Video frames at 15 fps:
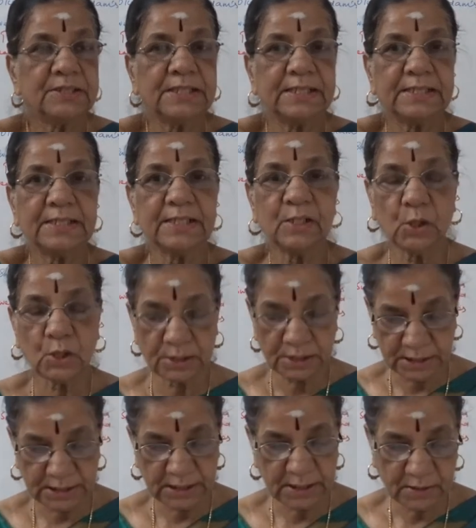thinking on
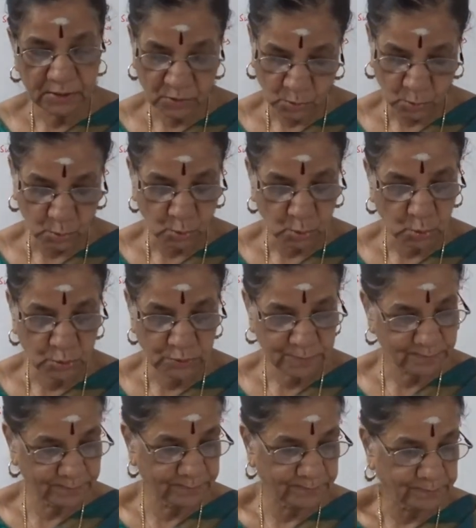their own
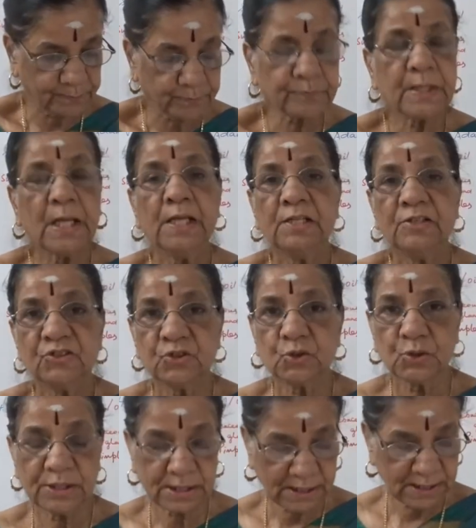so
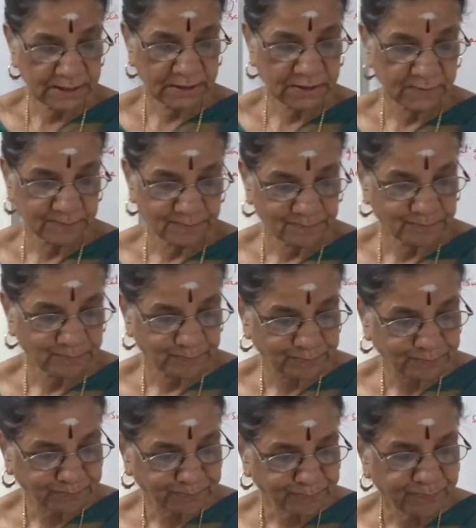that
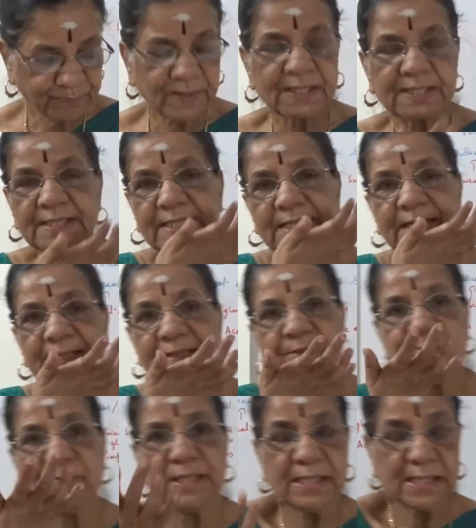they can
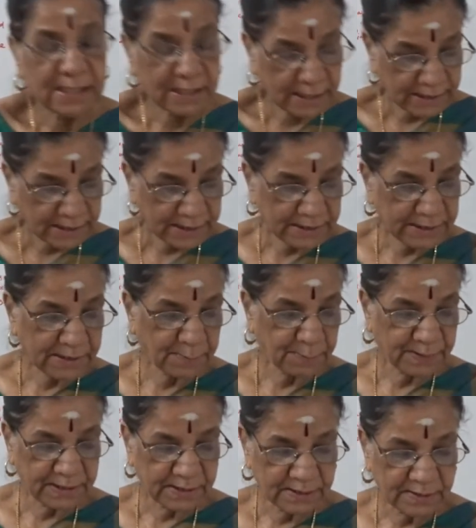be
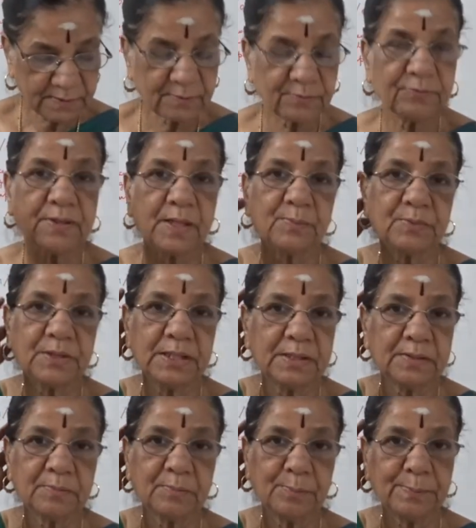independent from their
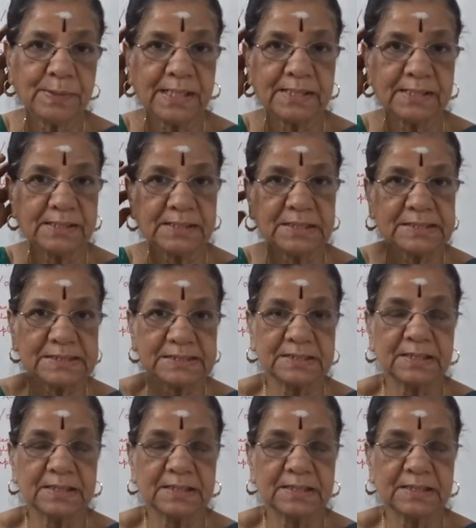parents.